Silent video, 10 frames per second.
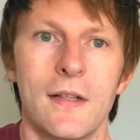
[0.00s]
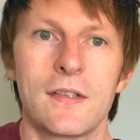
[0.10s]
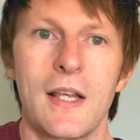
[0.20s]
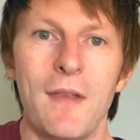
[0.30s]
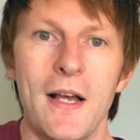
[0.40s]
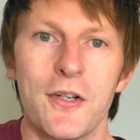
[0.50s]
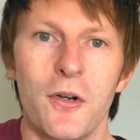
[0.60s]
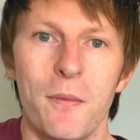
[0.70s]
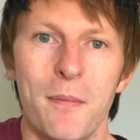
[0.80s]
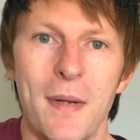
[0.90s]
let's give that a
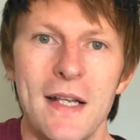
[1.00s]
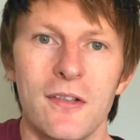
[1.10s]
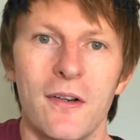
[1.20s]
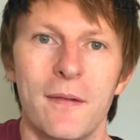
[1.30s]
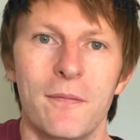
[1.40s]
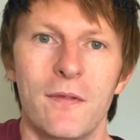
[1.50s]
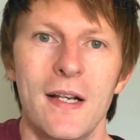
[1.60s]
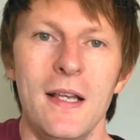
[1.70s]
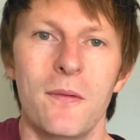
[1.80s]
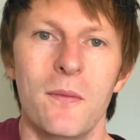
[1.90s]
shot with the bass line.
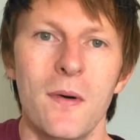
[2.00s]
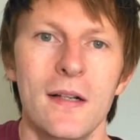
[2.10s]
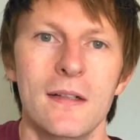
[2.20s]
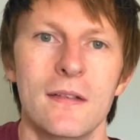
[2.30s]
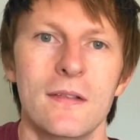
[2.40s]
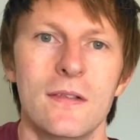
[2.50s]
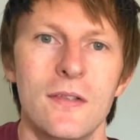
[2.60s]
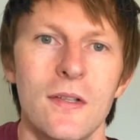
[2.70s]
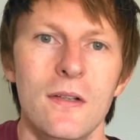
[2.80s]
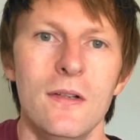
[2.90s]
Ready? 1,
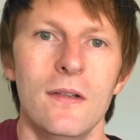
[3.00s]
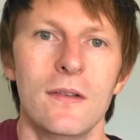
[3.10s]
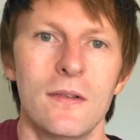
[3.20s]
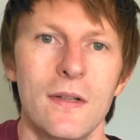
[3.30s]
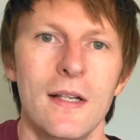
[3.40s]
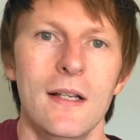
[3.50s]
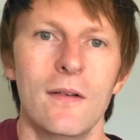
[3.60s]
2, 3,